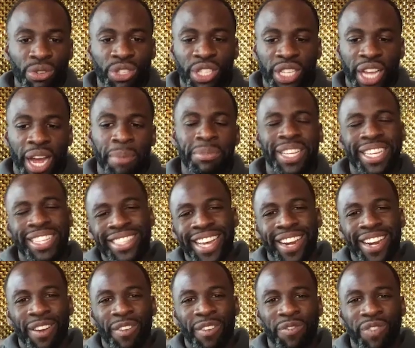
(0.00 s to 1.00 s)
something
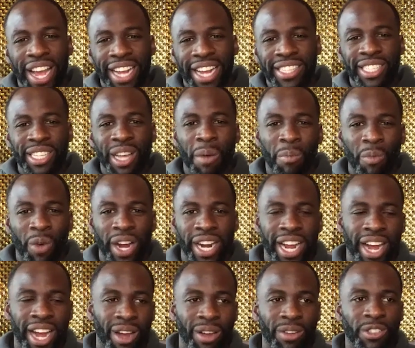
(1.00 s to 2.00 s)
that affects someone
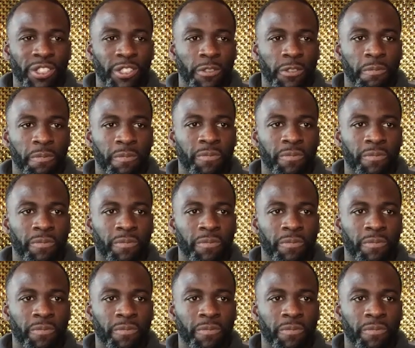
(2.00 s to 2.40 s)
else,